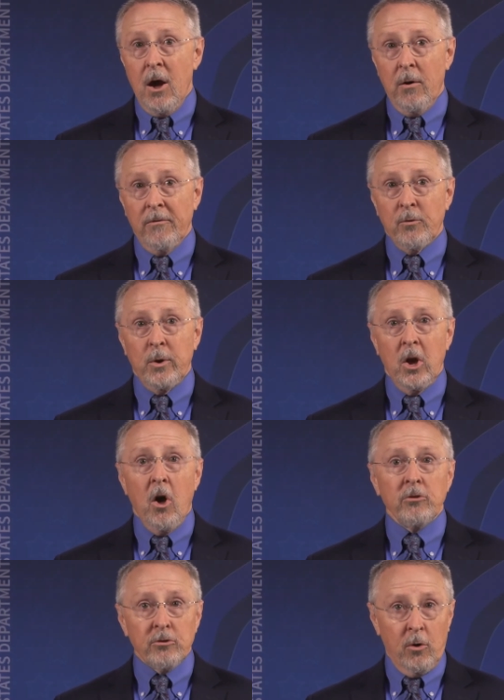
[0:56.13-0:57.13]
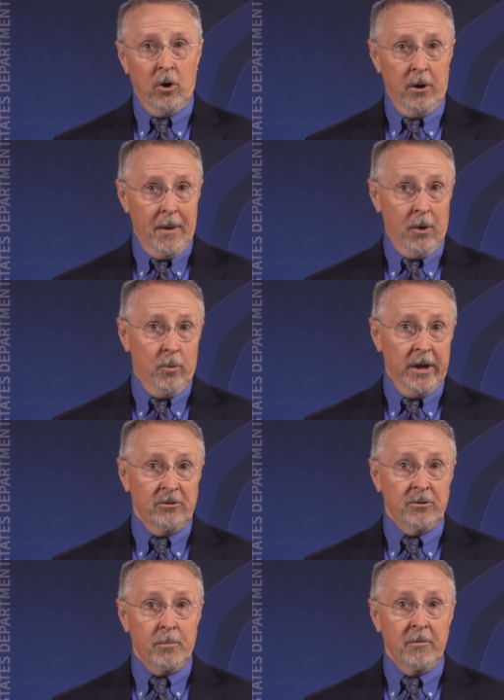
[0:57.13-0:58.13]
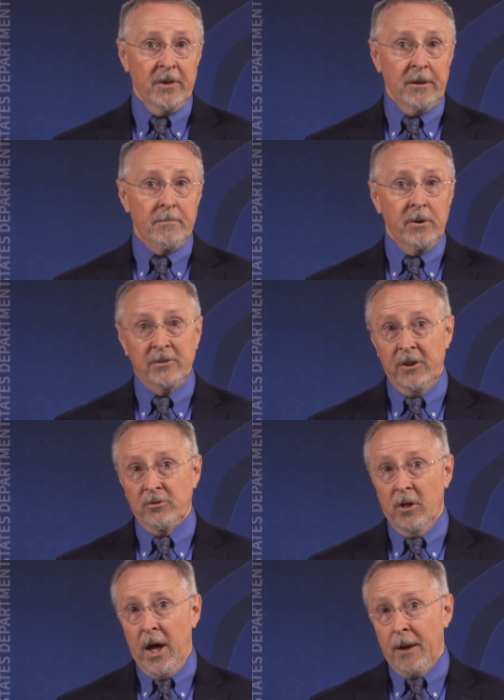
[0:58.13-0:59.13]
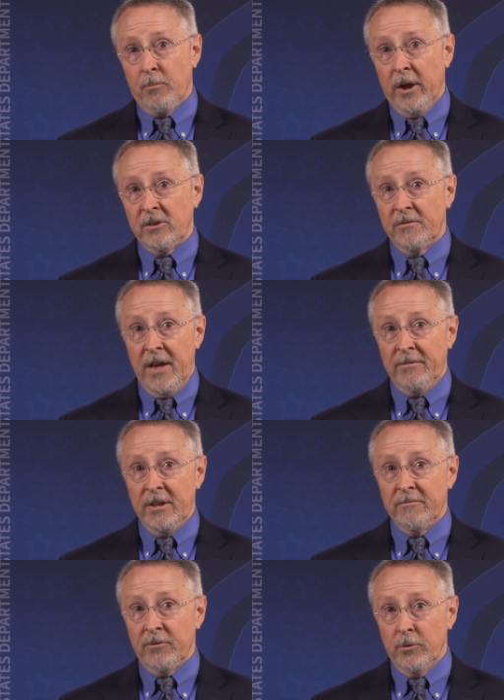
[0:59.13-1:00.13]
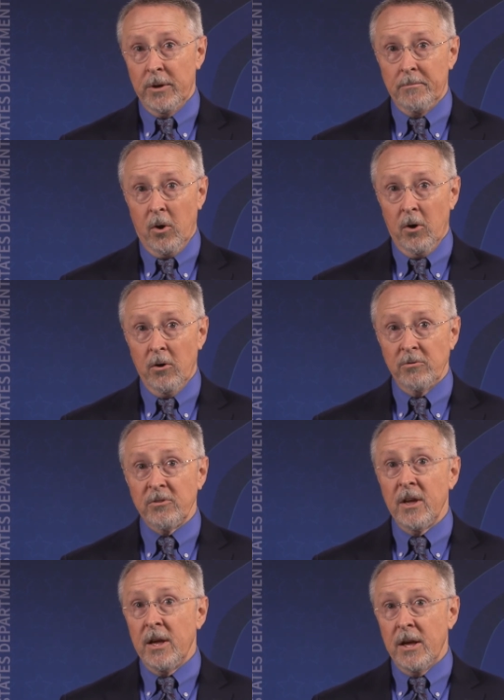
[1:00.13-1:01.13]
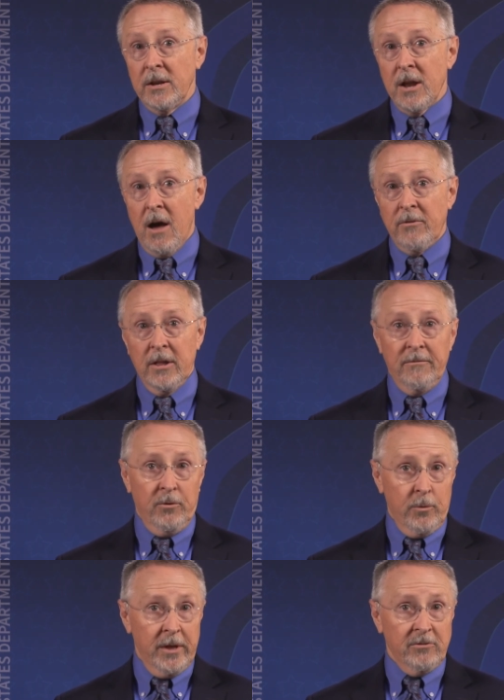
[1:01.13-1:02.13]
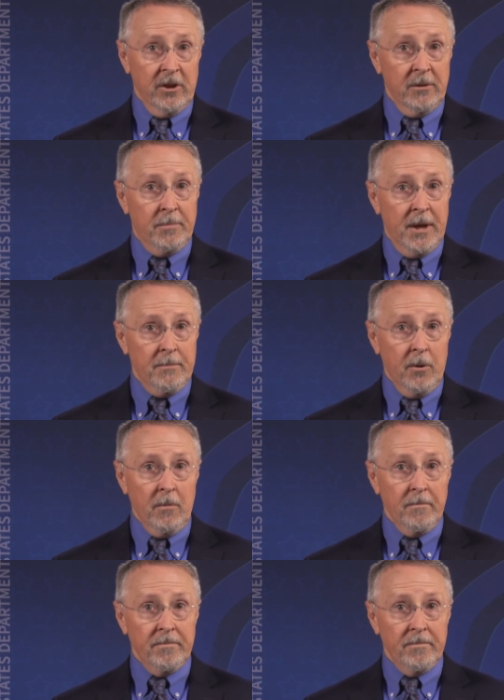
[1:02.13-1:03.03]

However, we also heard about ways to prevent potential outbreaks of avian flu in birds and novel influenza in people.